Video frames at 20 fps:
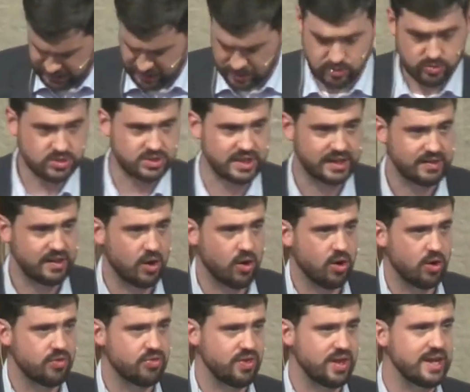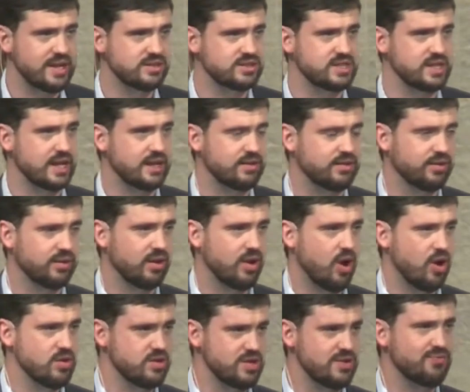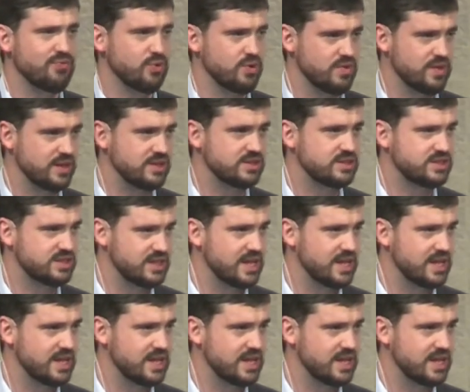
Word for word: It's interesting, there are things that are different than